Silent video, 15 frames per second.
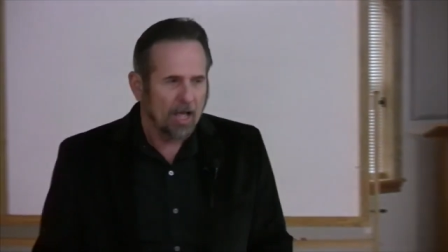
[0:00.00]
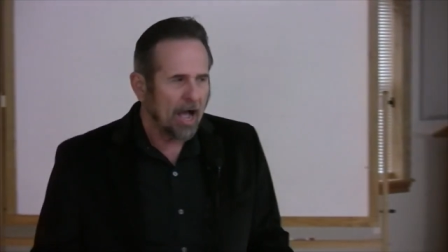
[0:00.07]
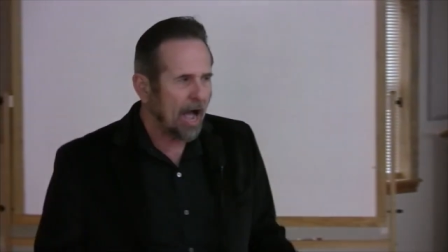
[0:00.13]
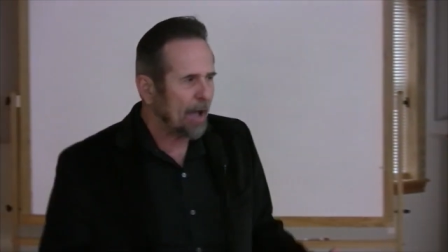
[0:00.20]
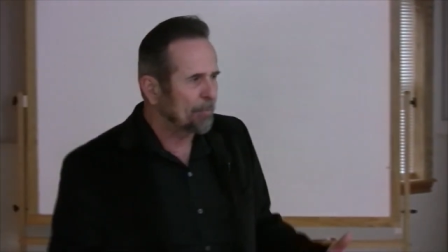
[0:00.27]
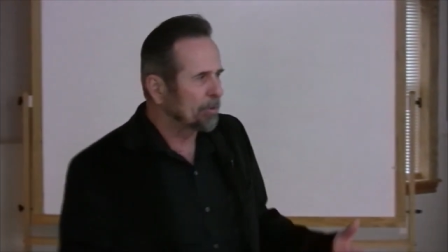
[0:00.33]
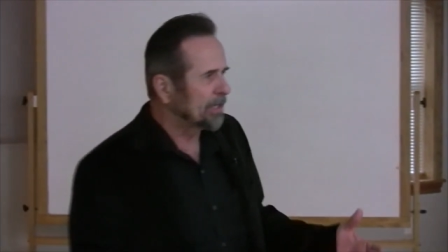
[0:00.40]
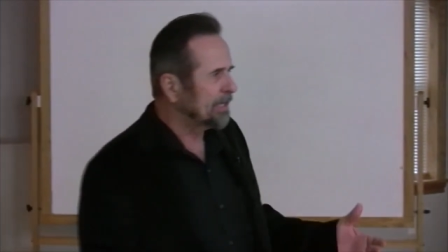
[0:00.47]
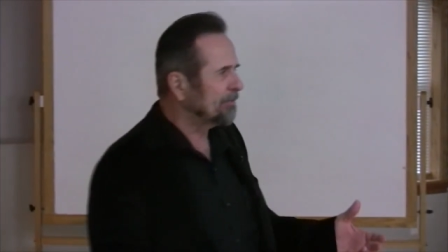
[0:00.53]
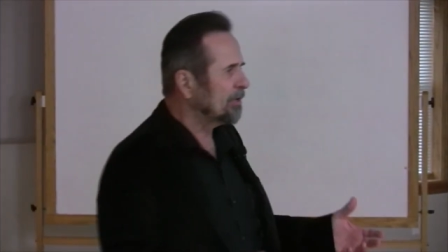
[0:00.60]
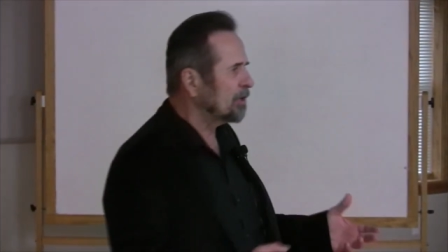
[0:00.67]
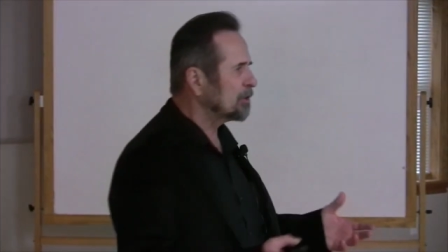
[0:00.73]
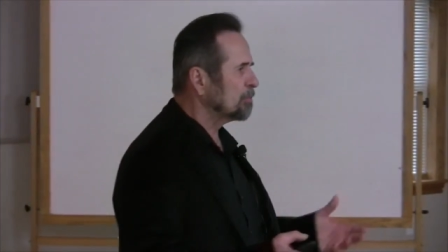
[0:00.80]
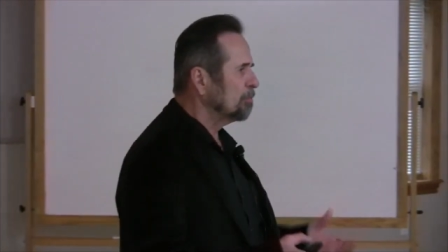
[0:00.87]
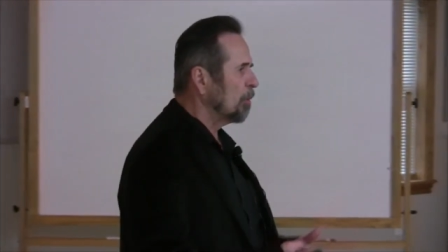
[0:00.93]
I believe
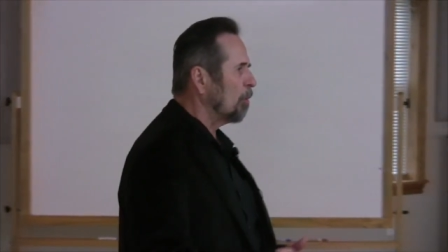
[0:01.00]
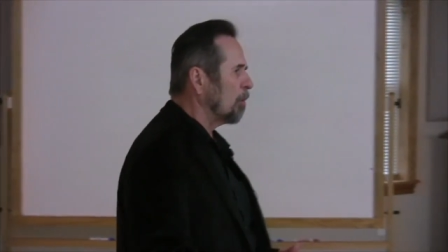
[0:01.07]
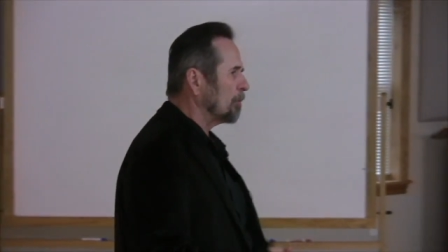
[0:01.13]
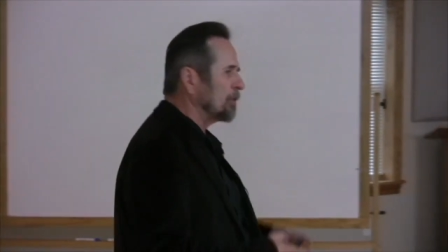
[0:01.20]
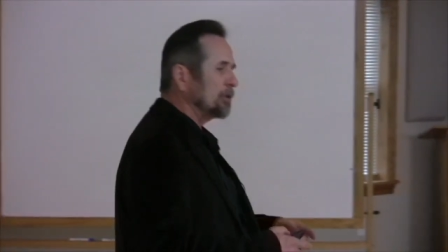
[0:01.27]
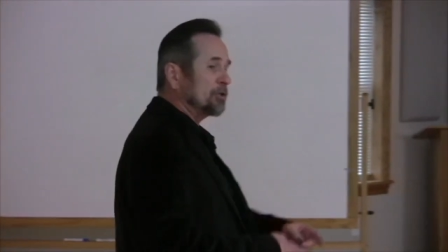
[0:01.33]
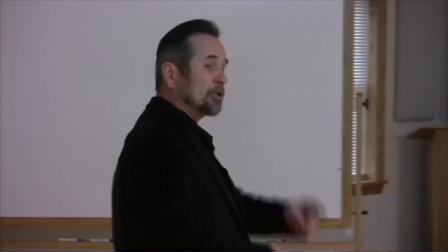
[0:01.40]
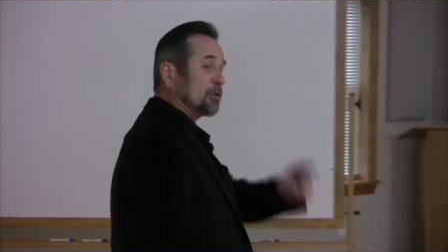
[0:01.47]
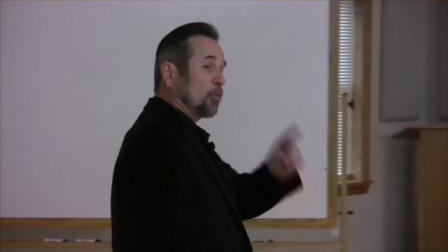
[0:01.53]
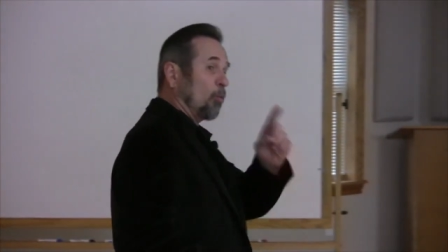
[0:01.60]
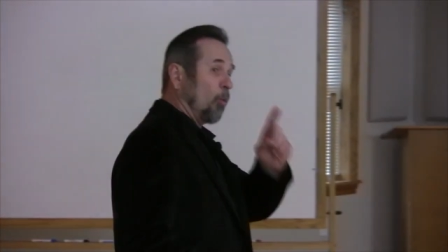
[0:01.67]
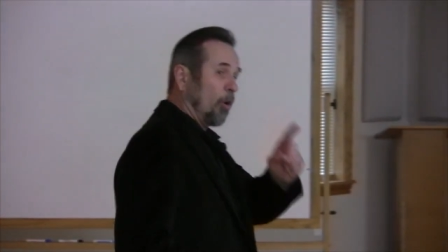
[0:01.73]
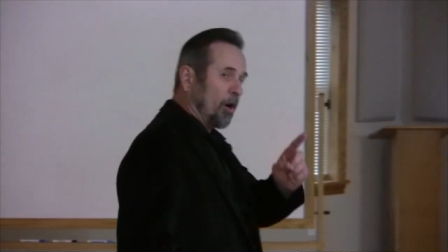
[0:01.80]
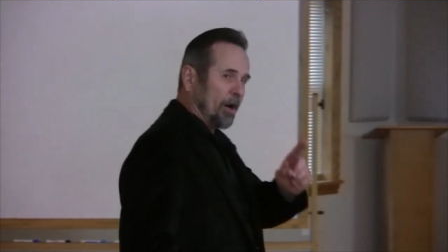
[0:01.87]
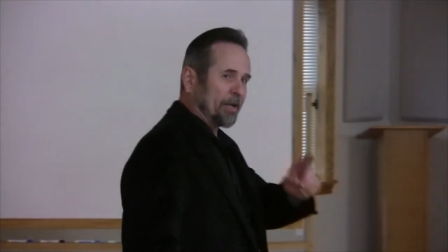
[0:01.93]
there's more than just
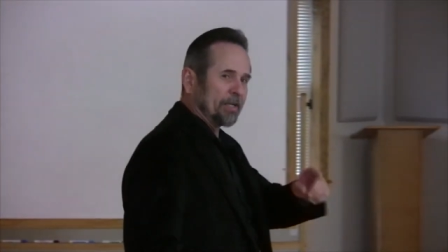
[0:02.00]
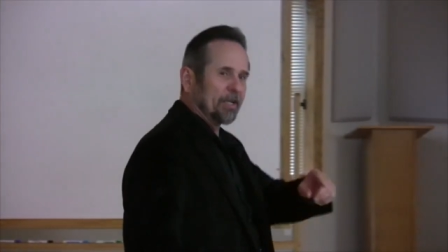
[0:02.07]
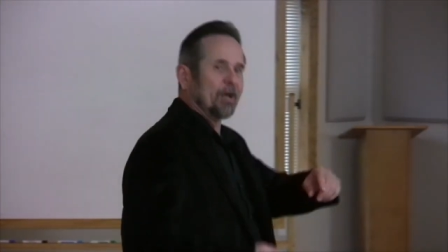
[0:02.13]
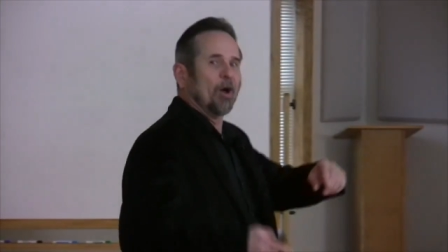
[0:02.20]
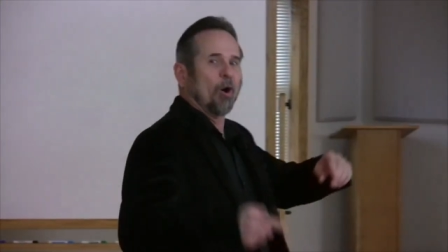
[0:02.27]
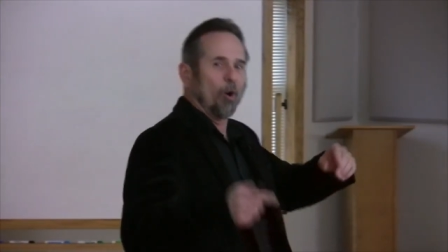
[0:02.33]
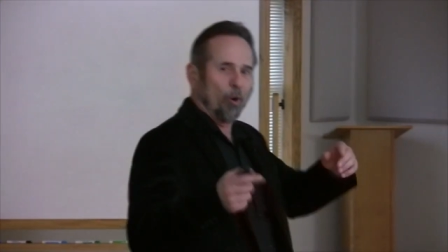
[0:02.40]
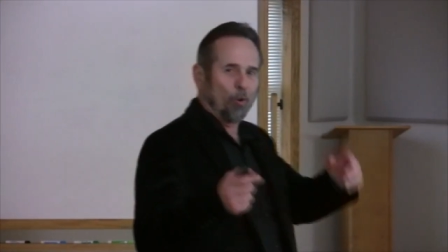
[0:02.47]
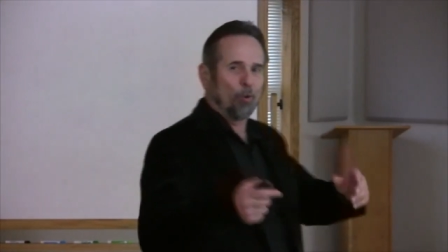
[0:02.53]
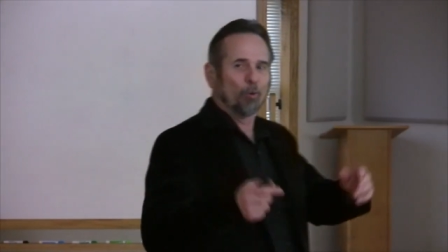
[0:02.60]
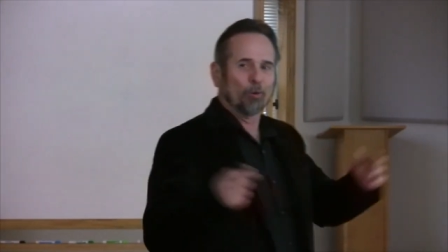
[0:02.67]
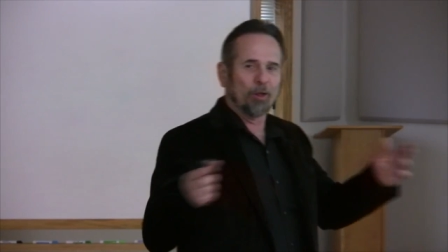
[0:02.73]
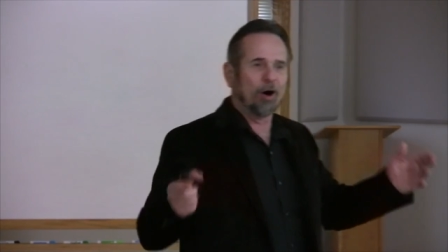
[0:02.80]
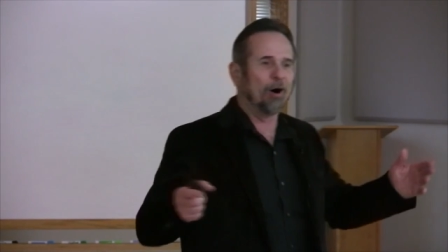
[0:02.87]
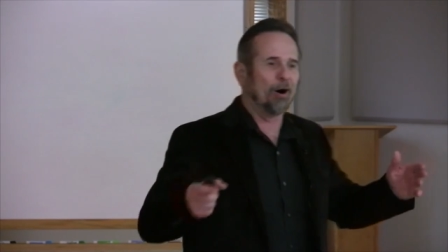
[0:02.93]
one
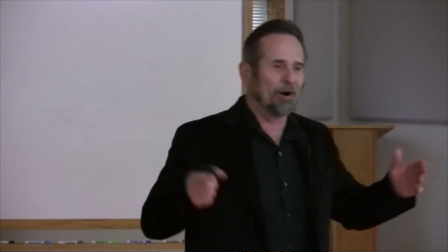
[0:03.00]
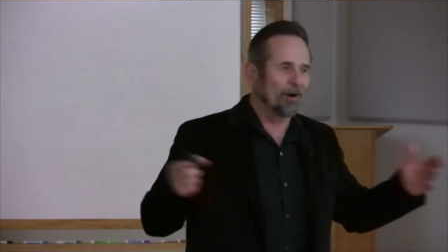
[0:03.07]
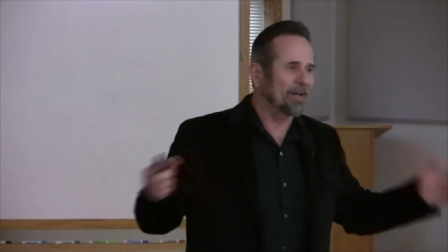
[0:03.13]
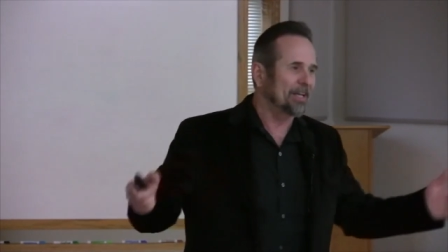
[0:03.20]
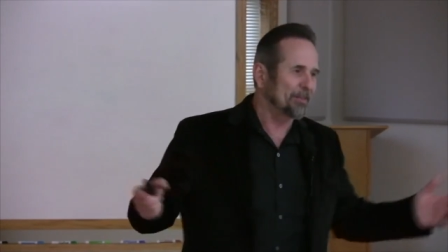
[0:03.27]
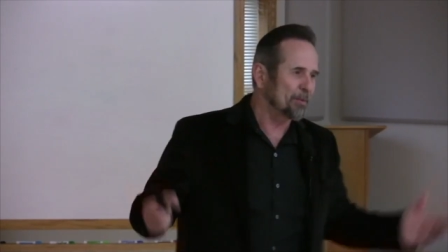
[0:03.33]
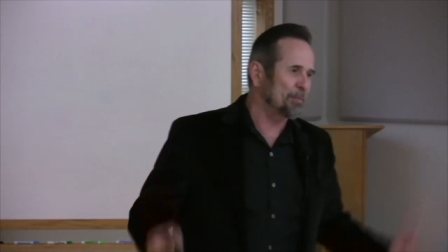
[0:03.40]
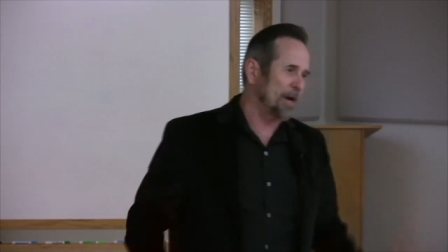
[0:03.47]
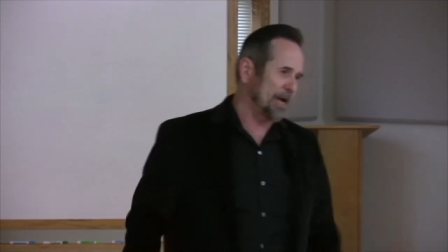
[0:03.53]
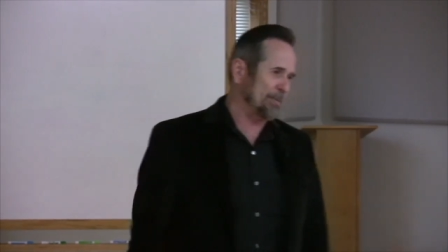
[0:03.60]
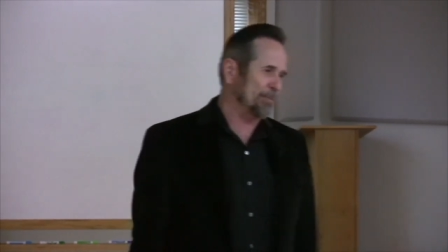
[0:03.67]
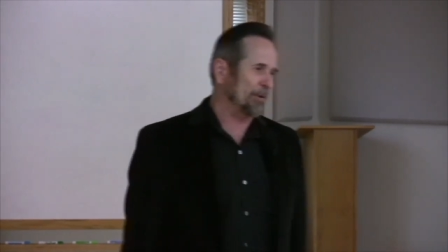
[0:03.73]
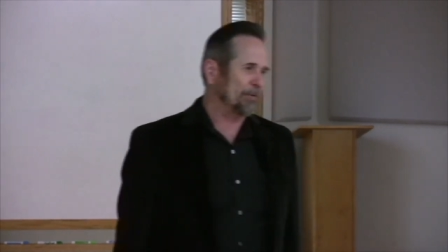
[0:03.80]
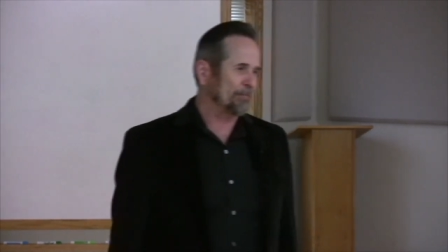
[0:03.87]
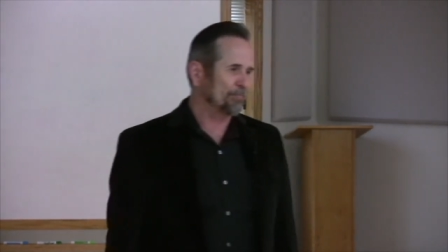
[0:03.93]
whole law in the
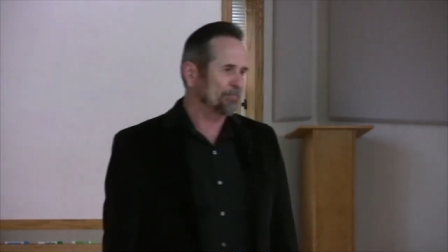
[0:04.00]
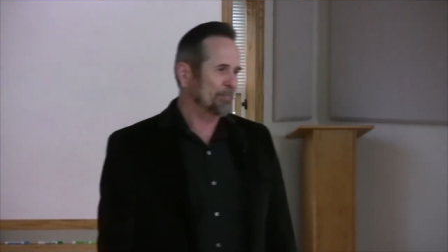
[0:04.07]
Bible.